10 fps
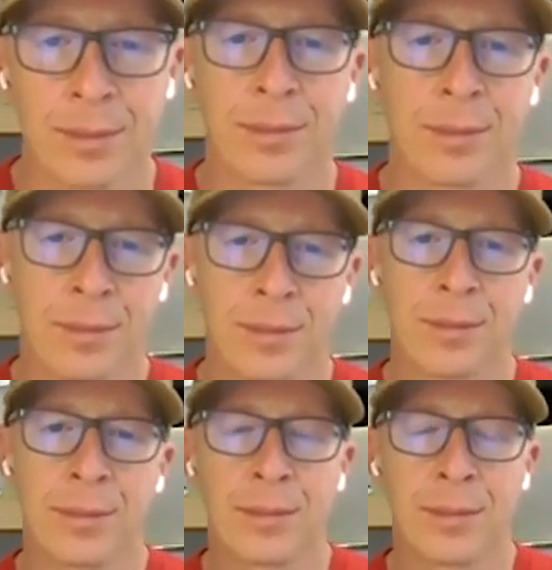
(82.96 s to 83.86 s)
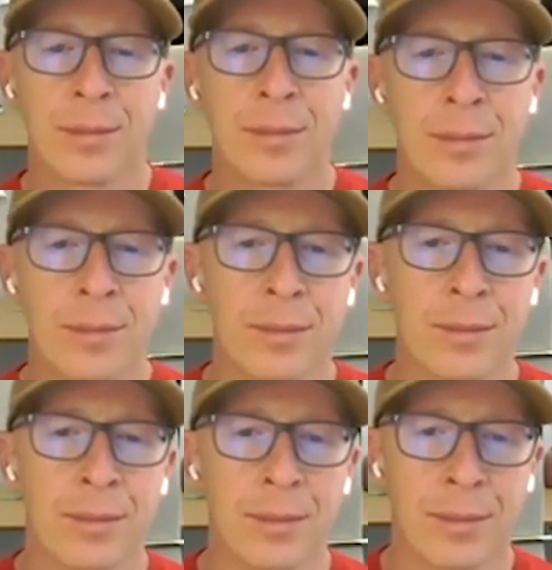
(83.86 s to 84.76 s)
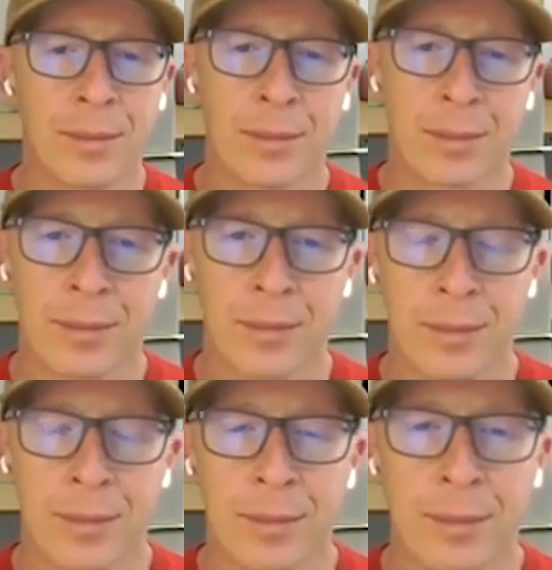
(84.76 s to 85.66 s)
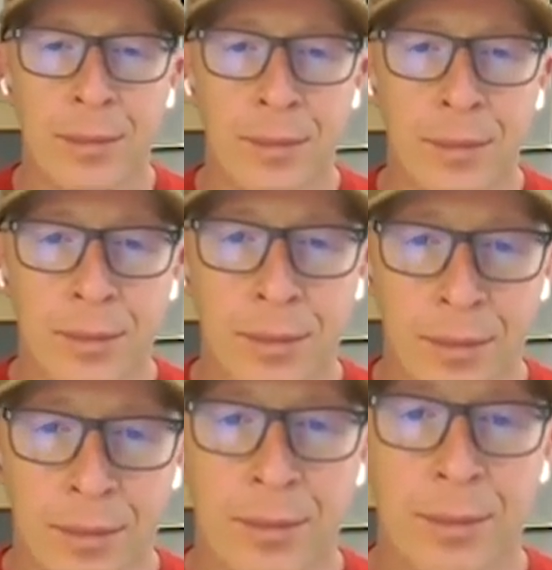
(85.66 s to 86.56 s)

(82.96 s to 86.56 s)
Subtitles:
(not speaking)